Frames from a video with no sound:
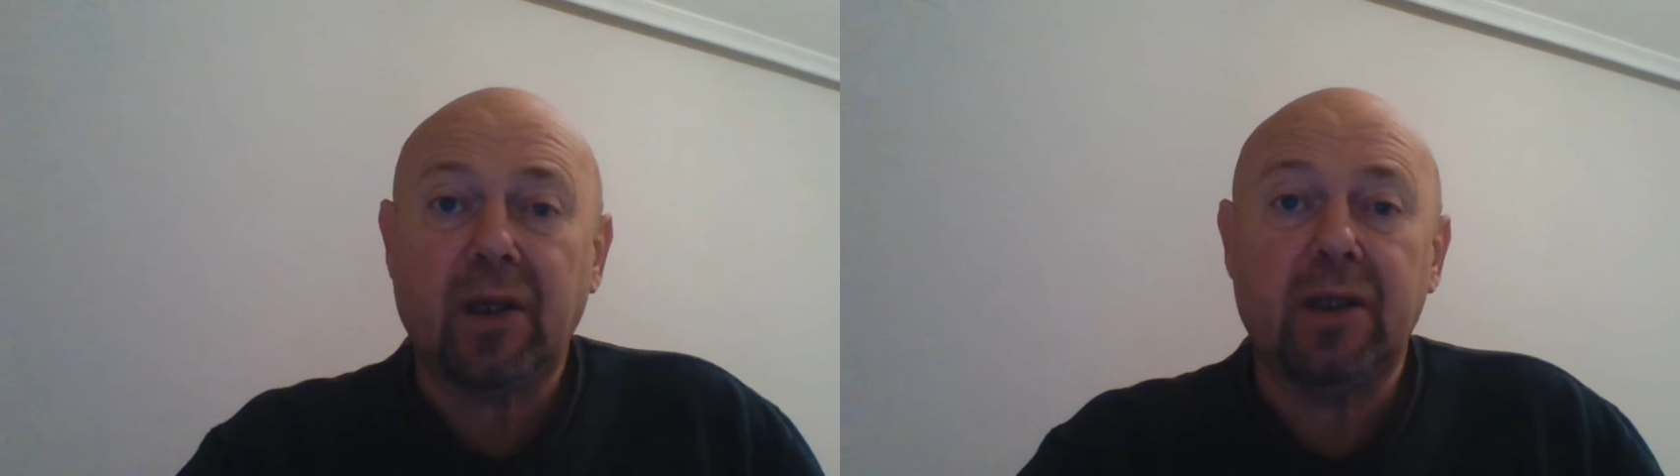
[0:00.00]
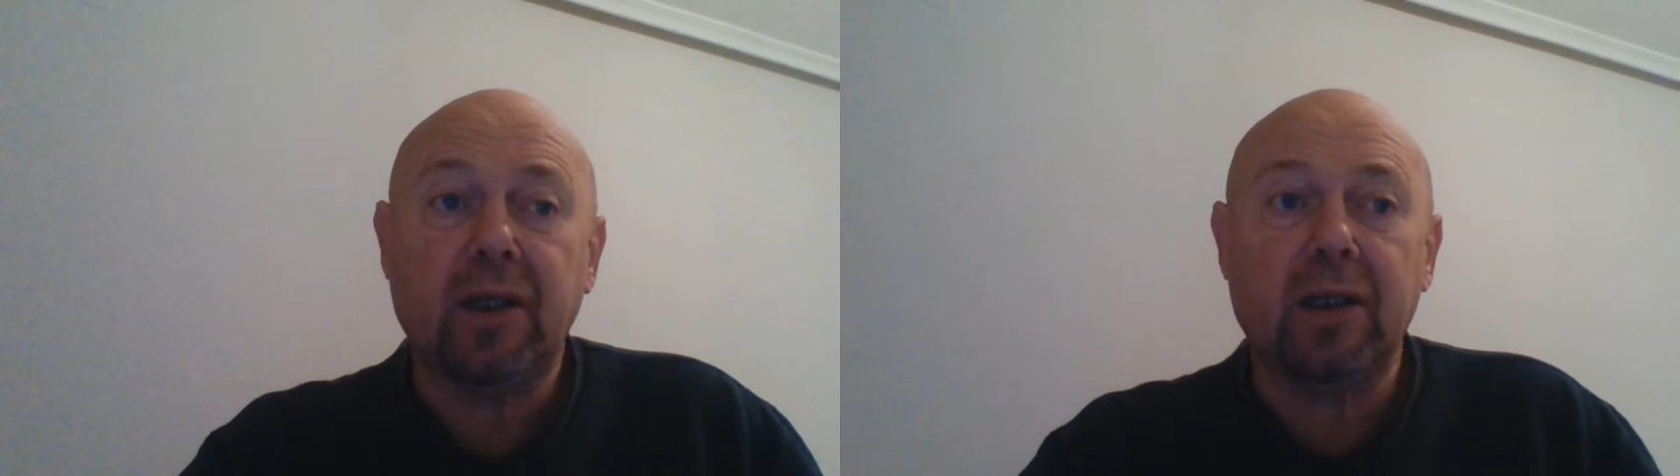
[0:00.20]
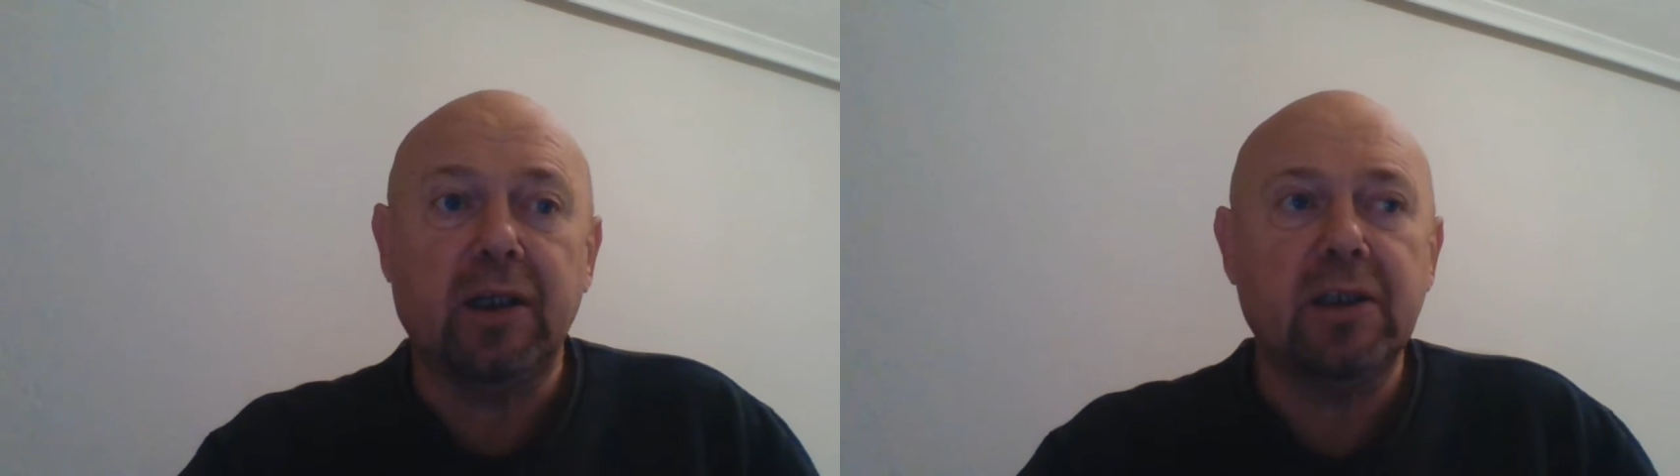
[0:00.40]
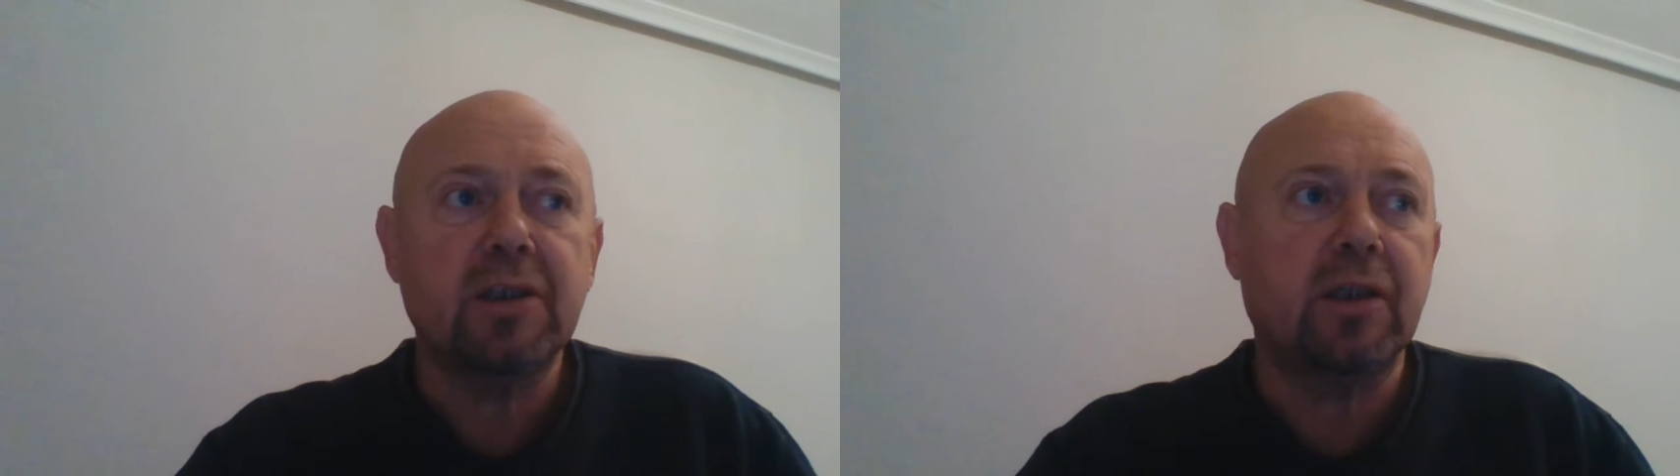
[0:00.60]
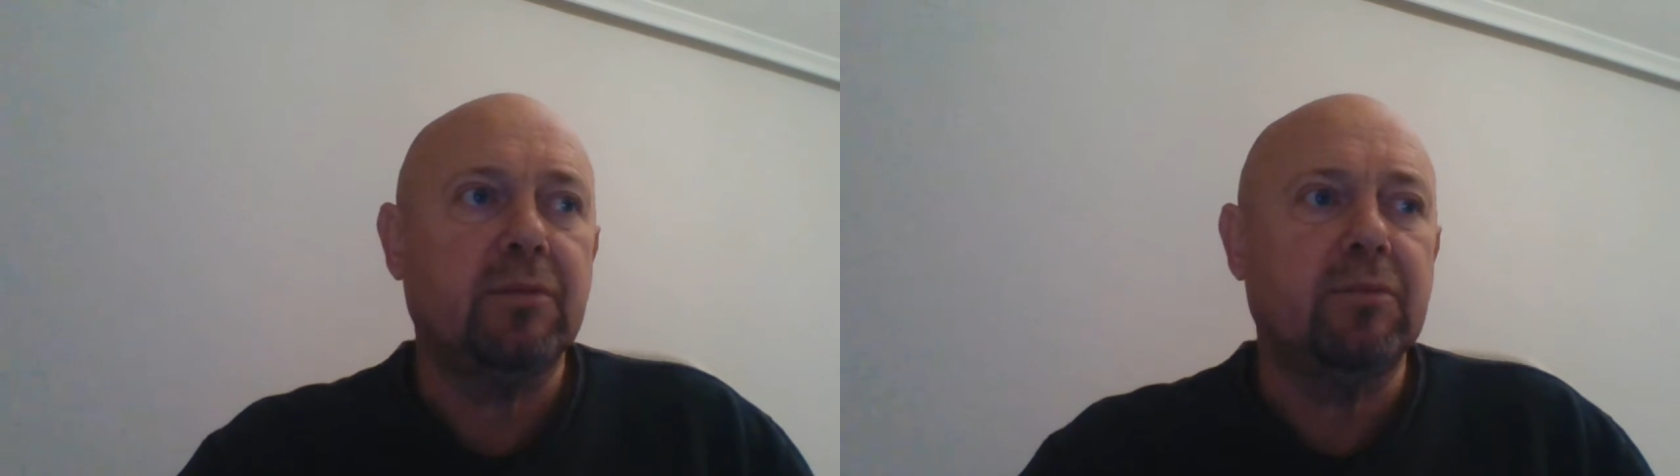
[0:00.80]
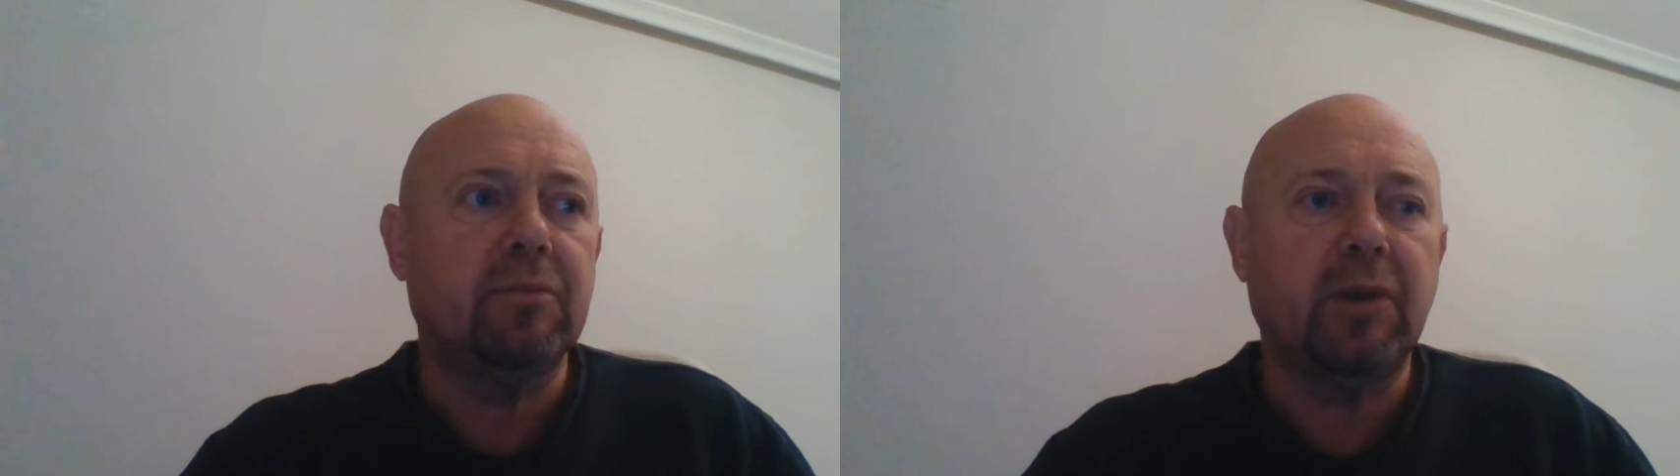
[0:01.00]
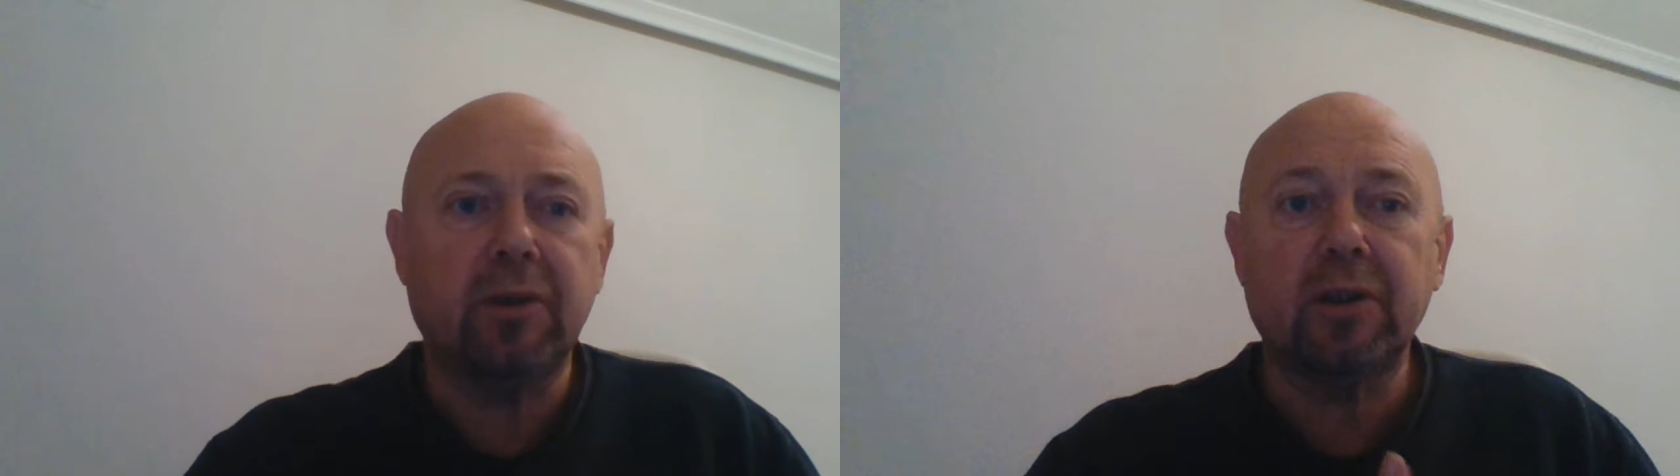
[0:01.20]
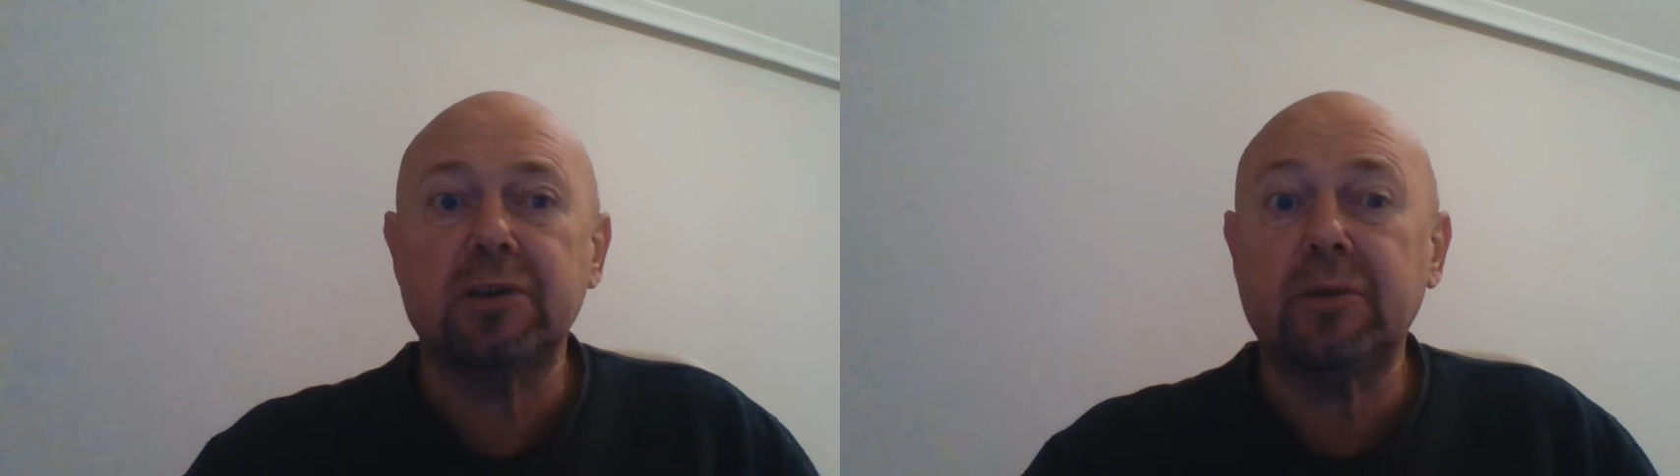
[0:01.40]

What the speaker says: And that is building a